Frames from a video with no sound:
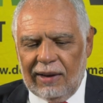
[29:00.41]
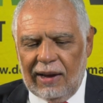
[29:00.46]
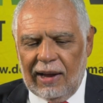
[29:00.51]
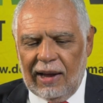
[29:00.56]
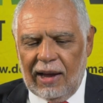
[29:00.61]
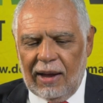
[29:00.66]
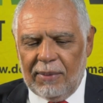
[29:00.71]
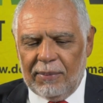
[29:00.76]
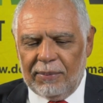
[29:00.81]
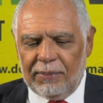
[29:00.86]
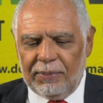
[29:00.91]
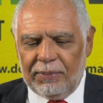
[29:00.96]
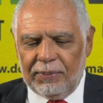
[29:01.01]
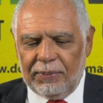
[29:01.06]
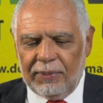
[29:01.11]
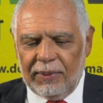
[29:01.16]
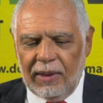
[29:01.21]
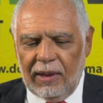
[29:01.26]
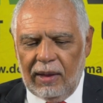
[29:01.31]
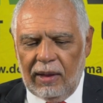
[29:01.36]
when
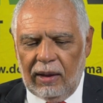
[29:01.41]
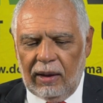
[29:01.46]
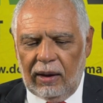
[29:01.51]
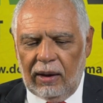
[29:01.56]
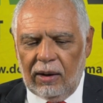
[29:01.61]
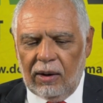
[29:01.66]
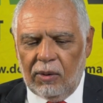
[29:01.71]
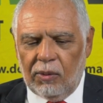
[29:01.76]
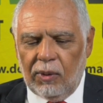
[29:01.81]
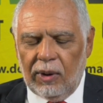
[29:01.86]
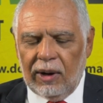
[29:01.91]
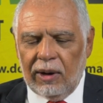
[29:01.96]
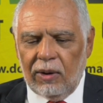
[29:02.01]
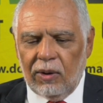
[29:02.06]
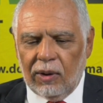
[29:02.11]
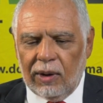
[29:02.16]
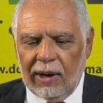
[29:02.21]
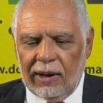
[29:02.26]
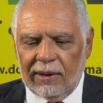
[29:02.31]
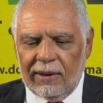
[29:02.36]
I
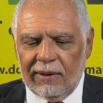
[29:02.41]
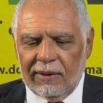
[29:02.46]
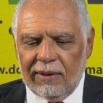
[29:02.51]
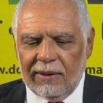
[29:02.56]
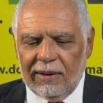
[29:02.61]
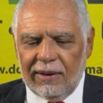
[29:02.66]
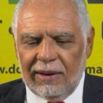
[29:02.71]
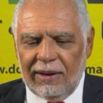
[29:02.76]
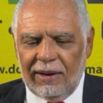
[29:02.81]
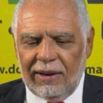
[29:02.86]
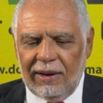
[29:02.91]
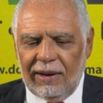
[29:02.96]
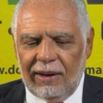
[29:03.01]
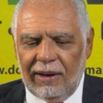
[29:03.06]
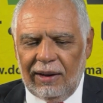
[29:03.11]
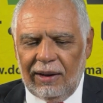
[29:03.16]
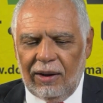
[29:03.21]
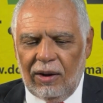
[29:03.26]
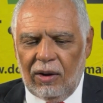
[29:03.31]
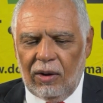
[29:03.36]
look at
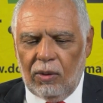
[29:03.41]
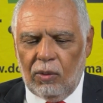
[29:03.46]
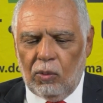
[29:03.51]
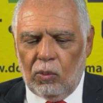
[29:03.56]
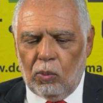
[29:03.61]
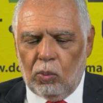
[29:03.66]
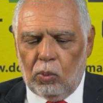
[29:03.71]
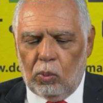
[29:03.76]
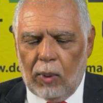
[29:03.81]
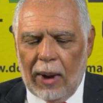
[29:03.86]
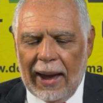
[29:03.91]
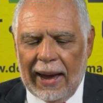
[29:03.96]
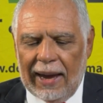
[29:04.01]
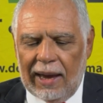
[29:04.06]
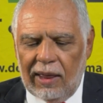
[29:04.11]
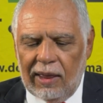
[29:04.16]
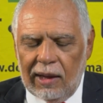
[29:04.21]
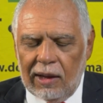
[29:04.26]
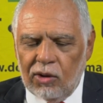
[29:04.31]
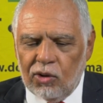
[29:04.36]

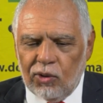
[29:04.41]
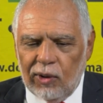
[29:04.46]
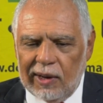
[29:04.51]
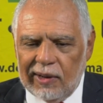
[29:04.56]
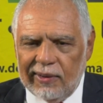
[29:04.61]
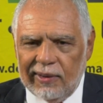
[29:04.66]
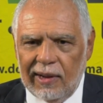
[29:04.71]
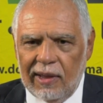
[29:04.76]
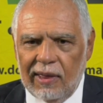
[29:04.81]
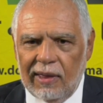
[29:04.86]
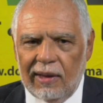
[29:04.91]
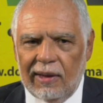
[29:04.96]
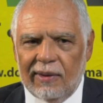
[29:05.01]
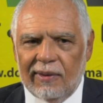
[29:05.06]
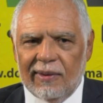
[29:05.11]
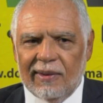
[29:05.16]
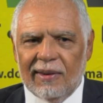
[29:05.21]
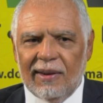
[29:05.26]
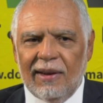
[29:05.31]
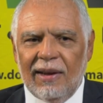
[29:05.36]
why the interest in
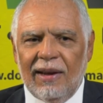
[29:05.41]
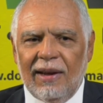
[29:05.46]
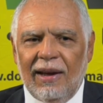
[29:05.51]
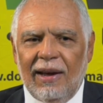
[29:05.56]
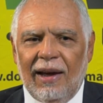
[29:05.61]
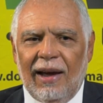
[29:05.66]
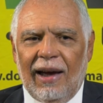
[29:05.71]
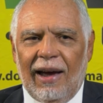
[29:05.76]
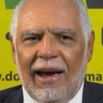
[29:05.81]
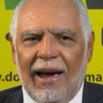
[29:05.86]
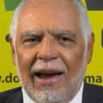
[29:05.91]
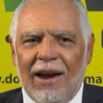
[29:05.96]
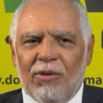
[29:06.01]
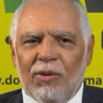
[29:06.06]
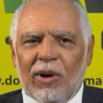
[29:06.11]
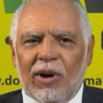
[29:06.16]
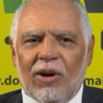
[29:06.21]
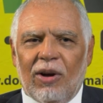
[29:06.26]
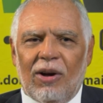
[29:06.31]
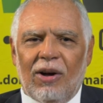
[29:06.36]
this, I
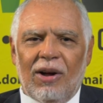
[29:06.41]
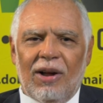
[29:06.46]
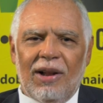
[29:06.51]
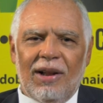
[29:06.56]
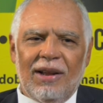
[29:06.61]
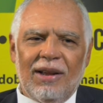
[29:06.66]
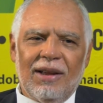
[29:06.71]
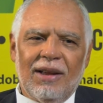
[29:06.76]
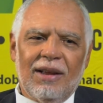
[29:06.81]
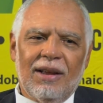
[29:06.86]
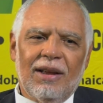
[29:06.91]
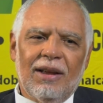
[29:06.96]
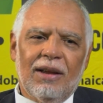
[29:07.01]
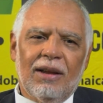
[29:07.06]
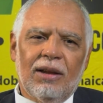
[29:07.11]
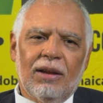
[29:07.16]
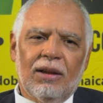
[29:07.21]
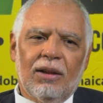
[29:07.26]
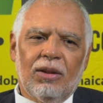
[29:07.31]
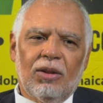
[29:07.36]
recall
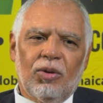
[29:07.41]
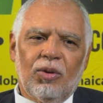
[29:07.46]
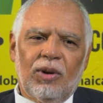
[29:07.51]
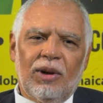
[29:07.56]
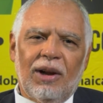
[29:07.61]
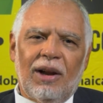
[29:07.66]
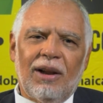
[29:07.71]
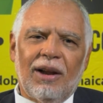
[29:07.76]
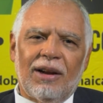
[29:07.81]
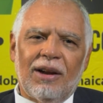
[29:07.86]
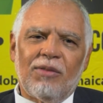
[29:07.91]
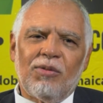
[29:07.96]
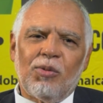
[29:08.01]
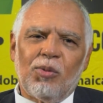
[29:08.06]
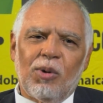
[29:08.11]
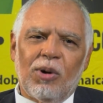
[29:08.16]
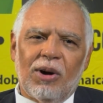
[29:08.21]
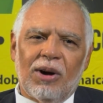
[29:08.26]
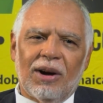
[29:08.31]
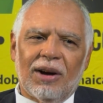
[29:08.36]
doing a lot of
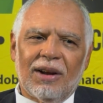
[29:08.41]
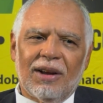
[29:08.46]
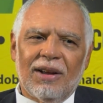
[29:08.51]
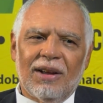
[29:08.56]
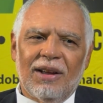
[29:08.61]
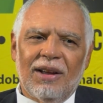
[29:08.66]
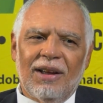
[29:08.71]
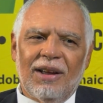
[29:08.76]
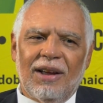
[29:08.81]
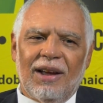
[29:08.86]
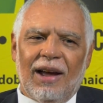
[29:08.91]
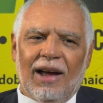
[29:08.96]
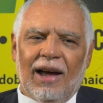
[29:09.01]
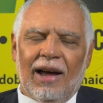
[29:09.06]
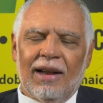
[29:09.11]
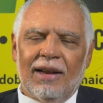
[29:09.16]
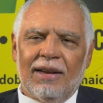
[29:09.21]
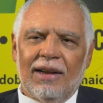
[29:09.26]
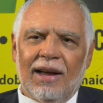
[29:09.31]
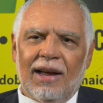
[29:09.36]
work
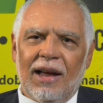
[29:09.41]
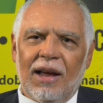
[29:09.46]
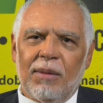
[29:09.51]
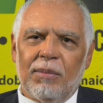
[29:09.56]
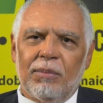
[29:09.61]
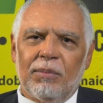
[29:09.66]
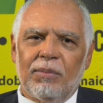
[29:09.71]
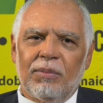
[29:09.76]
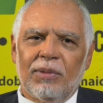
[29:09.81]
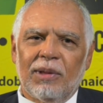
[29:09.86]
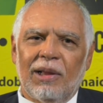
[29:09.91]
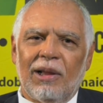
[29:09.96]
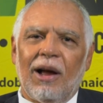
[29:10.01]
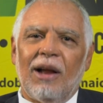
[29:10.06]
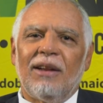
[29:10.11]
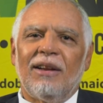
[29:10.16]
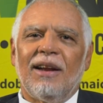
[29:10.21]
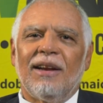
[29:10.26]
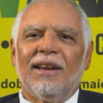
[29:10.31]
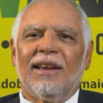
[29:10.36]
and
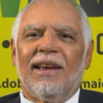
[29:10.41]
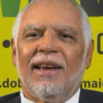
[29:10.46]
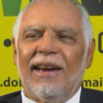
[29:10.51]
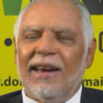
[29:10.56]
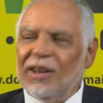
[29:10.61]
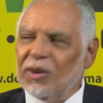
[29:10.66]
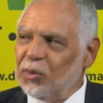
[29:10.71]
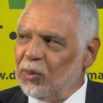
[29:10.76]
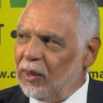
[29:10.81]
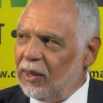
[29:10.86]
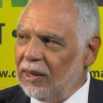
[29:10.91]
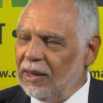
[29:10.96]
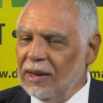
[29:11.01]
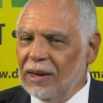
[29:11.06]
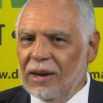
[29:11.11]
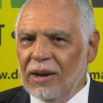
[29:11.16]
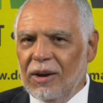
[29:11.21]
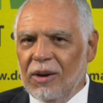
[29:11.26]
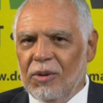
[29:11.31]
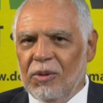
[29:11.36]
London Gateway,
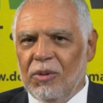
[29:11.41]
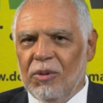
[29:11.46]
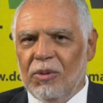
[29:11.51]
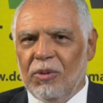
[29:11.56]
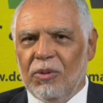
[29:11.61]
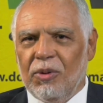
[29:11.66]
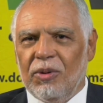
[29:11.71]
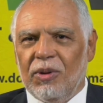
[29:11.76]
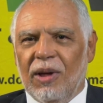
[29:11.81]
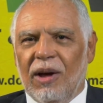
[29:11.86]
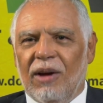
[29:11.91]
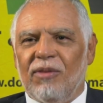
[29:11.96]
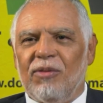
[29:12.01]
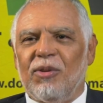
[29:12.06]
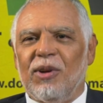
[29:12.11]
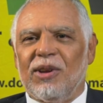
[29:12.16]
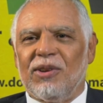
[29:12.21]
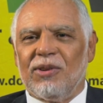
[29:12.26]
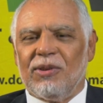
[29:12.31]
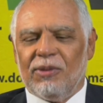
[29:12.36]
of
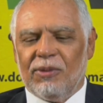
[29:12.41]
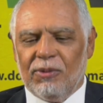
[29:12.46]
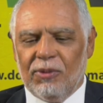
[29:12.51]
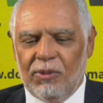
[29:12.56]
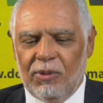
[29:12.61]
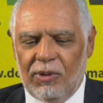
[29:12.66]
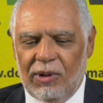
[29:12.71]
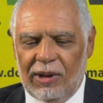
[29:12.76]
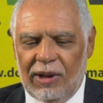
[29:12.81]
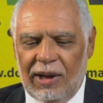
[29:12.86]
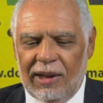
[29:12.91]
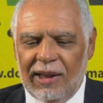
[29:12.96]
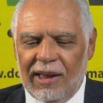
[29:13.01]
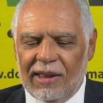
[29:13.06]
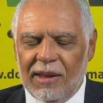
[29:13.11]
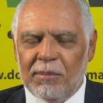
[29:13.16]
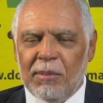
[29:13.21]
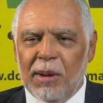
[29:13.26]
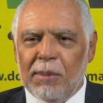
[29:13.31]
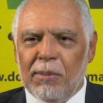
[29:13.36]
which
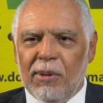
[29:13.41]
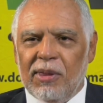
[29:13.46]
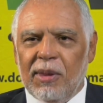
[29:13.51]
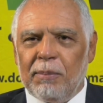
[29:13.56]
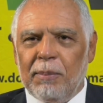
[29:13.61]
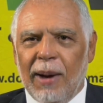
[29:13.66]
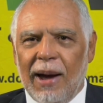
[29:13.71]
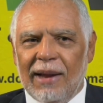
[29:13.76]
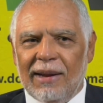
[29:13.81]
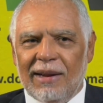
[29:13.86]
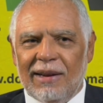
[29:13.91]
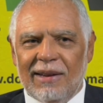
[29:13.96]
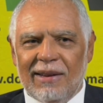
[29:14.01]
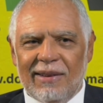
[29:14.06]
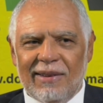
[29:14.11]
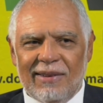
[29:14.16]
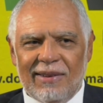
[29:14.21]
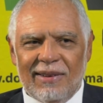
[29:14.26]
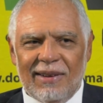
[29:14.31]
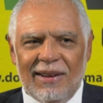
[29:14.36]
another member of the
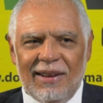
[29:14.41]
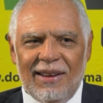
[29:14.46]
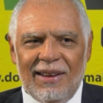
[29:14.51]
panel is